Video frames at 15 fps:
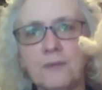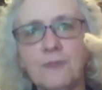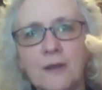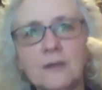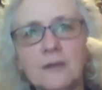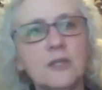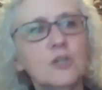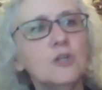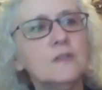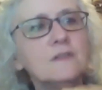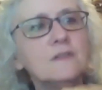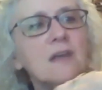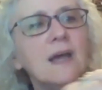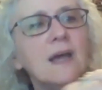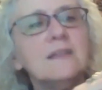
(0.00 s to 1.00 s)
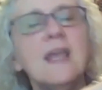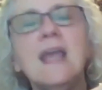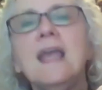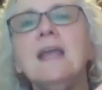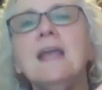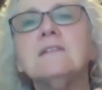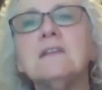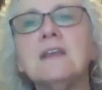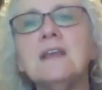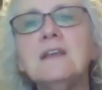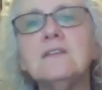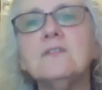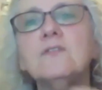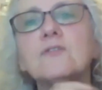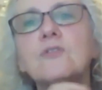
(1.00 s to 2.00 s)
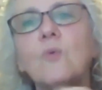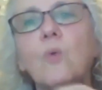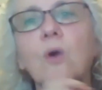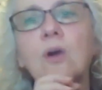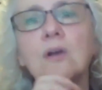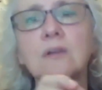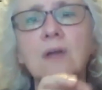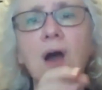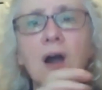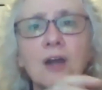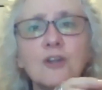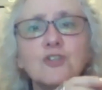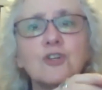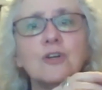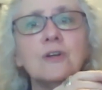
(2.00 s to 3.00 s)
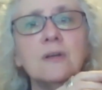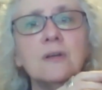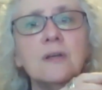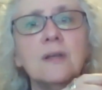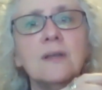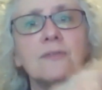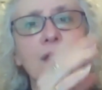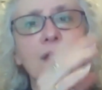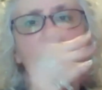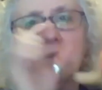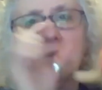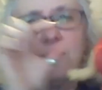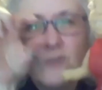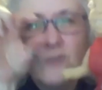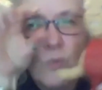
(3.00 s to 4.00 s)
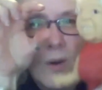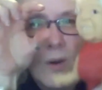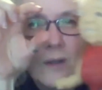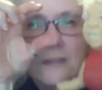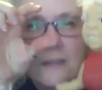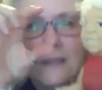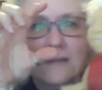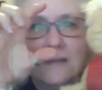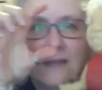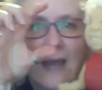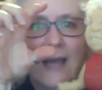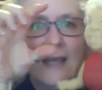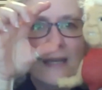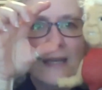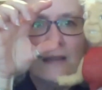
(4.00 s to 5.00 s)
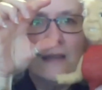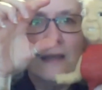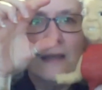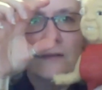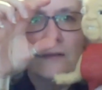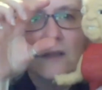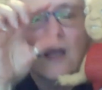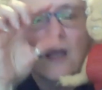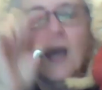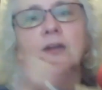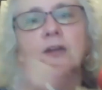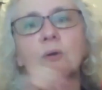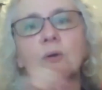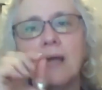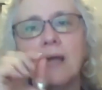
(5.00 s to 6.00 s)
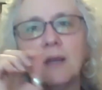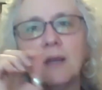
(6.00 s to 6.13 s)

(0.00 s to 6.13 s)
fairly good size. It's easier to work larger than it is to work little tiny things. I know a lot